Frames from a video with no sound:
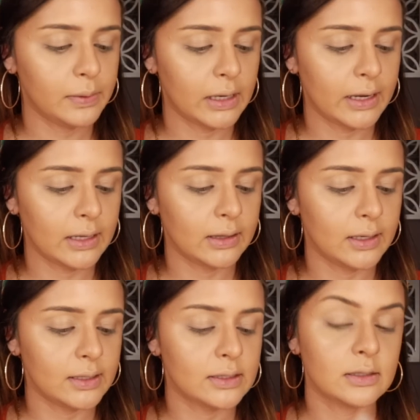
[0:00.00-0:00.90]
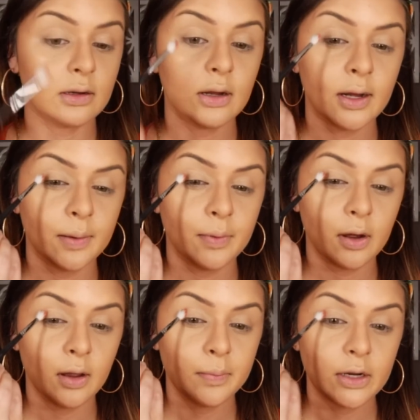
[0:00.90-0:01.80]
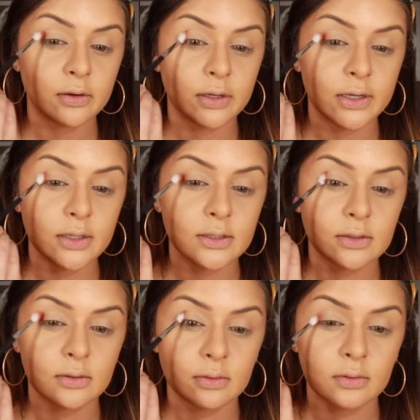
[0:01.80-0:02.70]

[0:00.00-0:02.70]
Applying this um, on my crease.